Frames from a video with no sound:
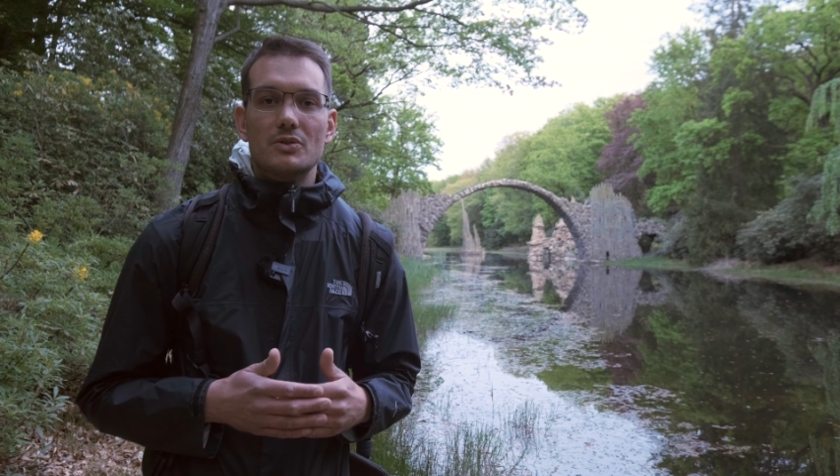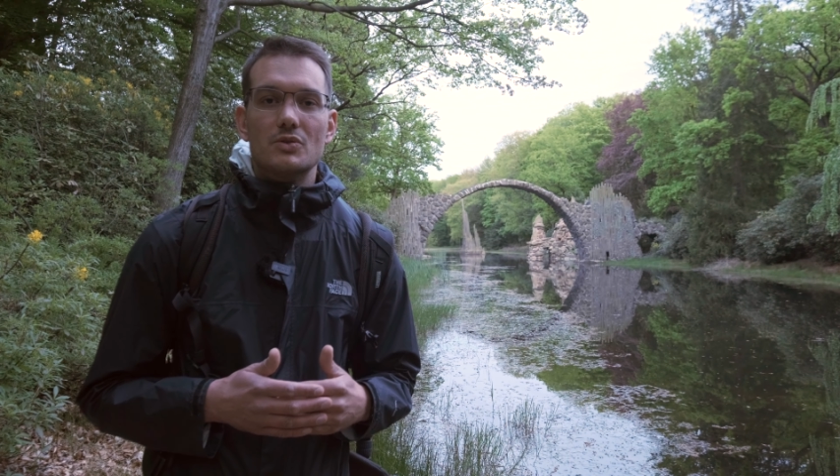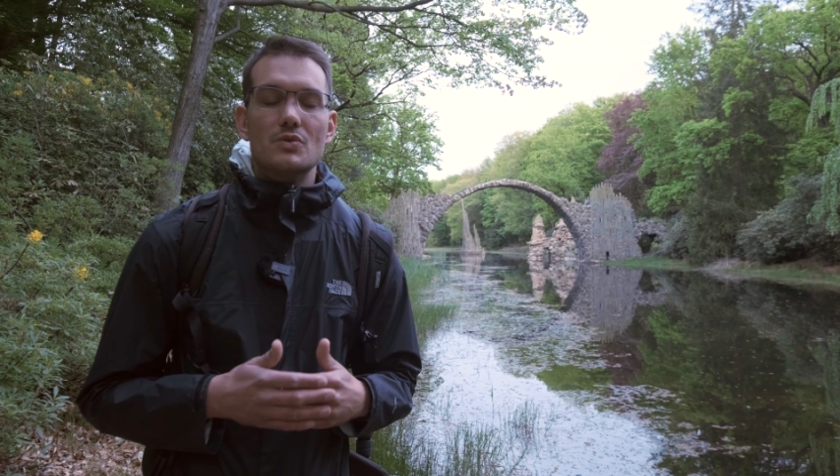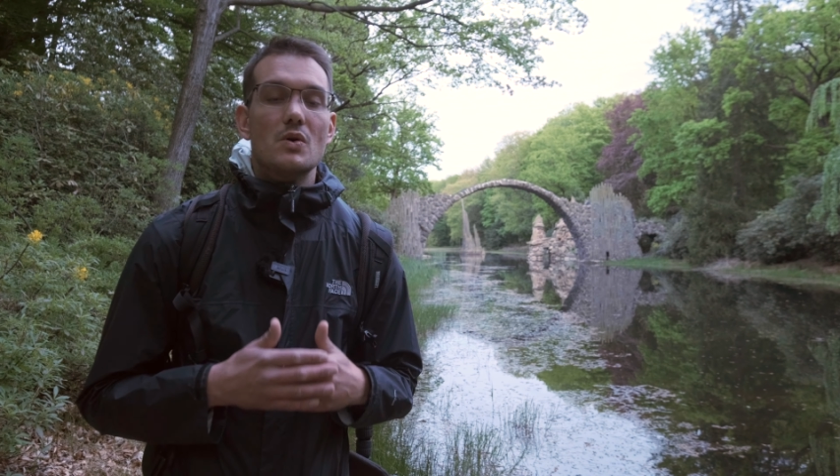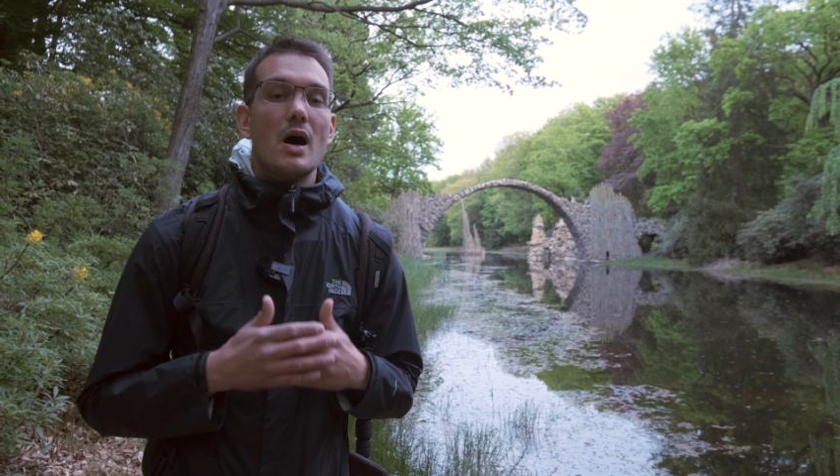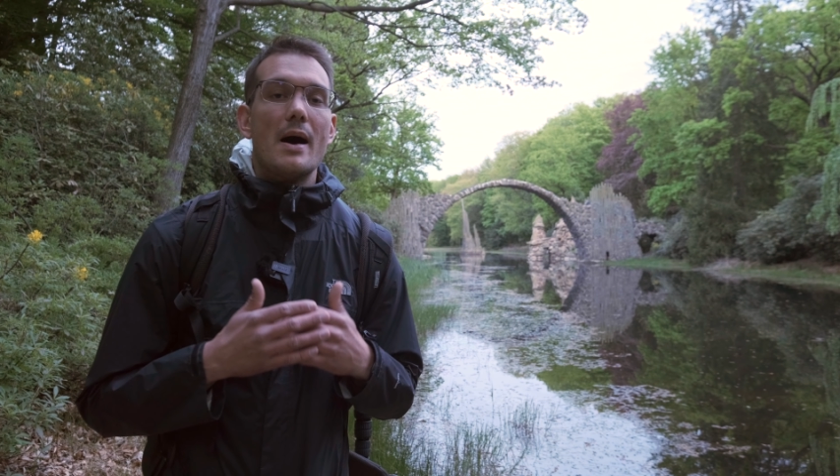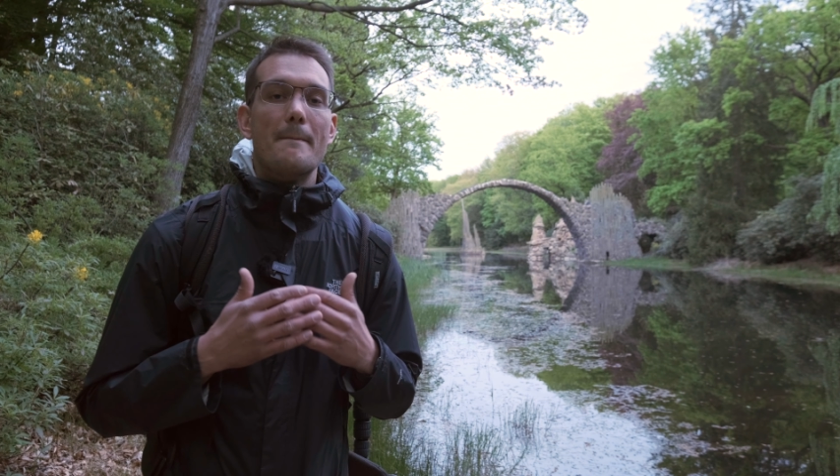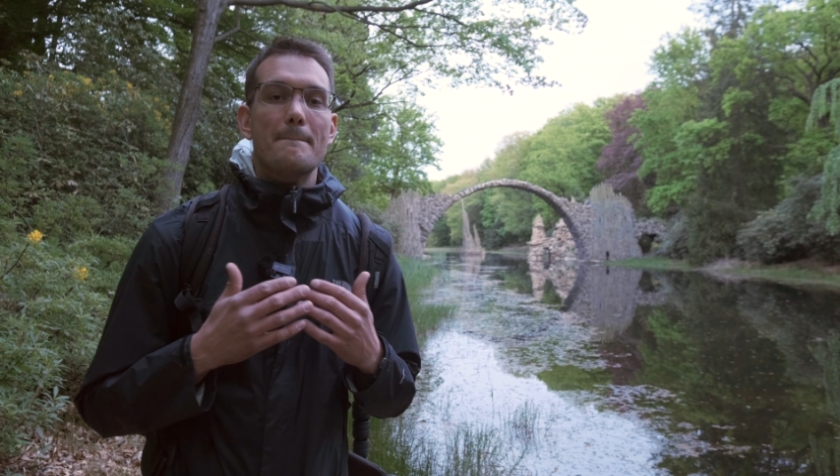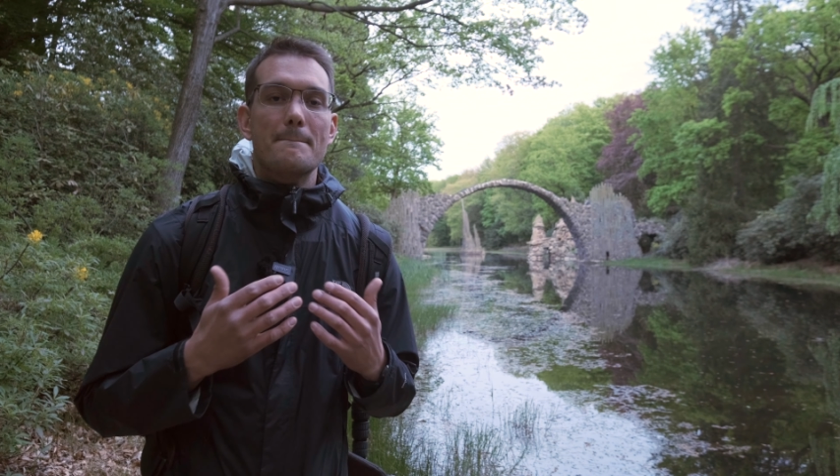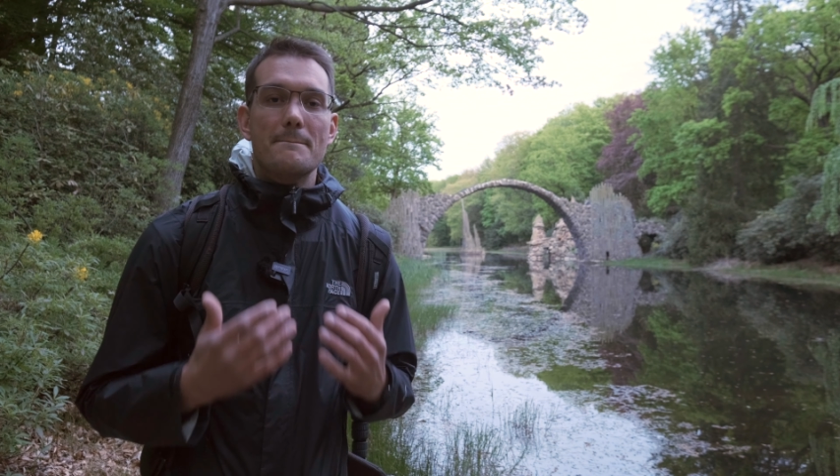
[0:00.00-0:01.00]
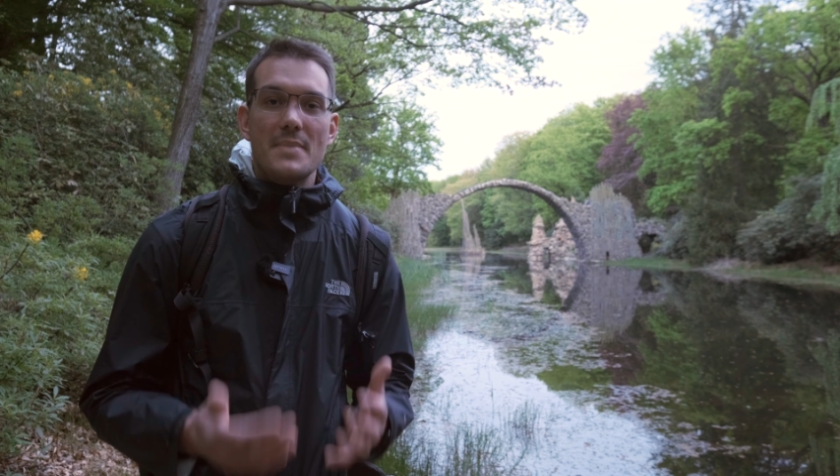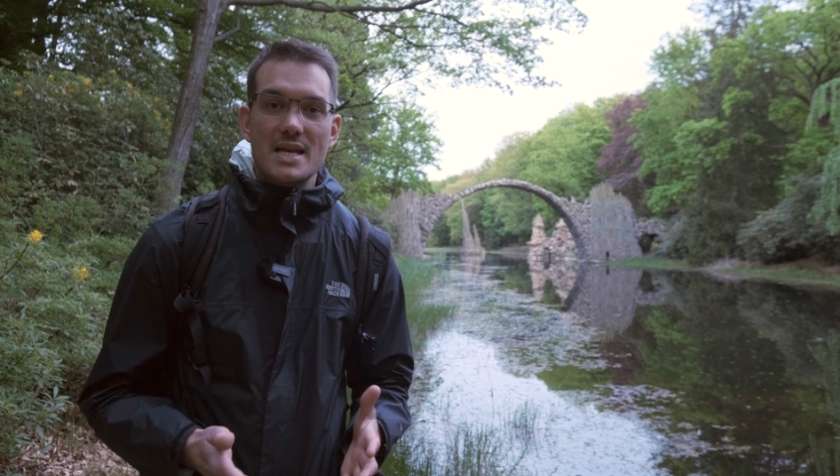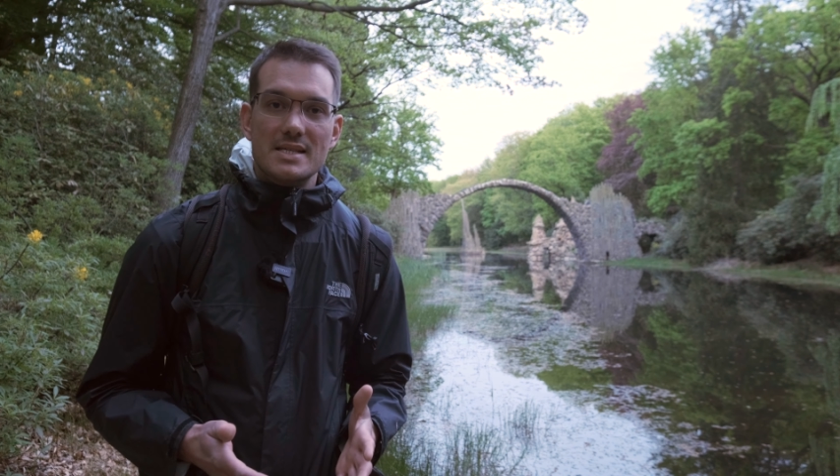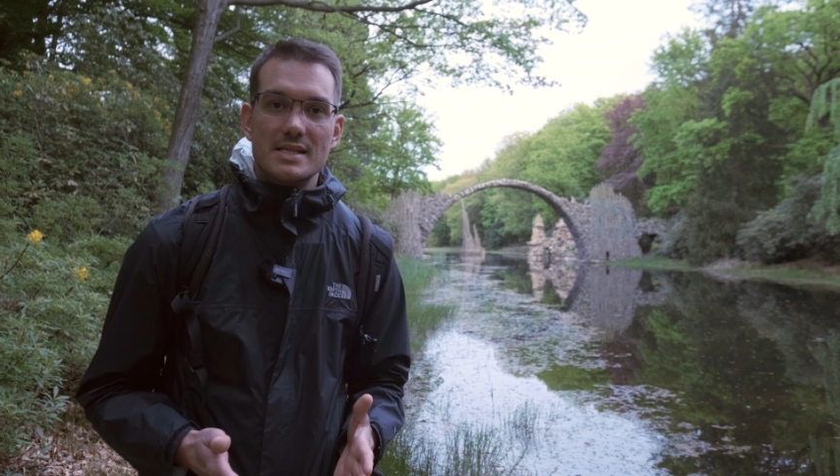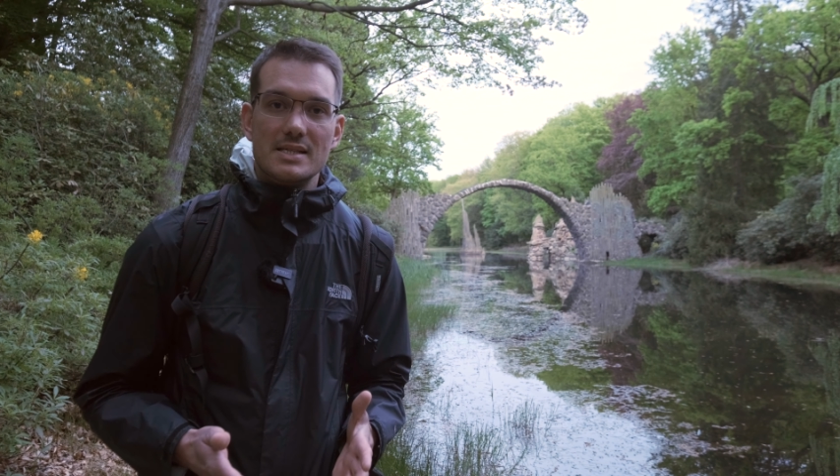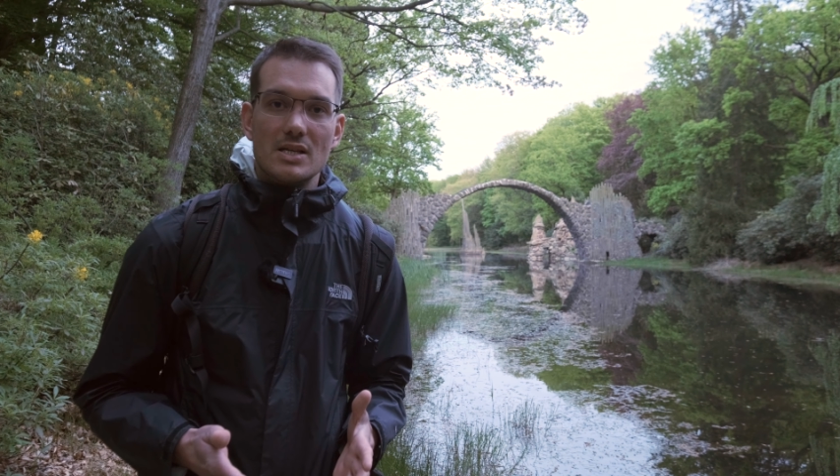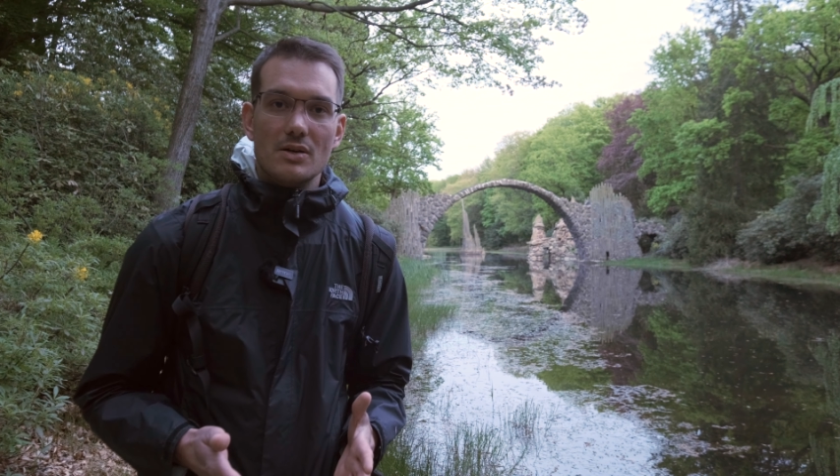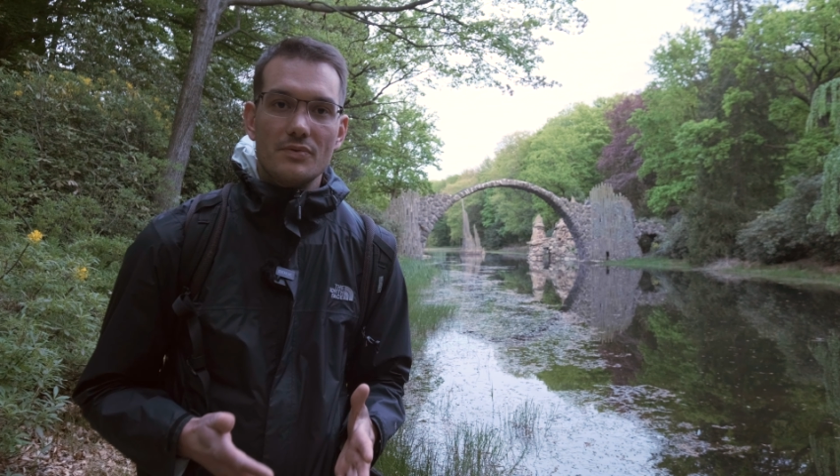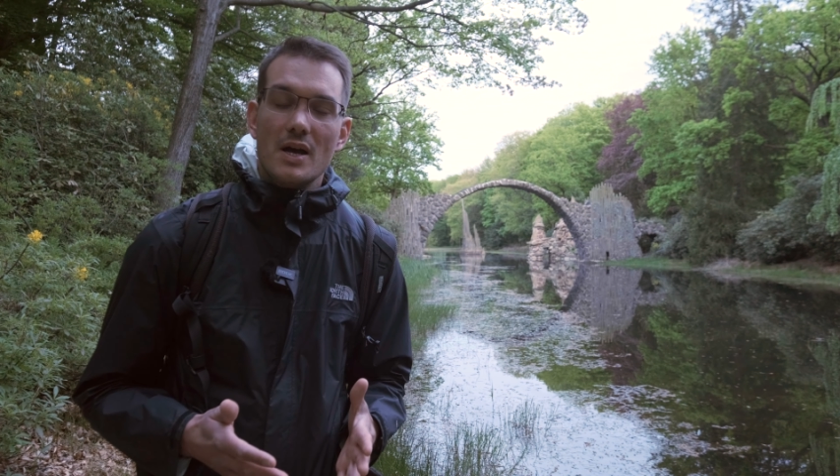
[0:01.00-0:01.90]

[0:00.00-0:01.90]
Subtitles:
do amazing stuff,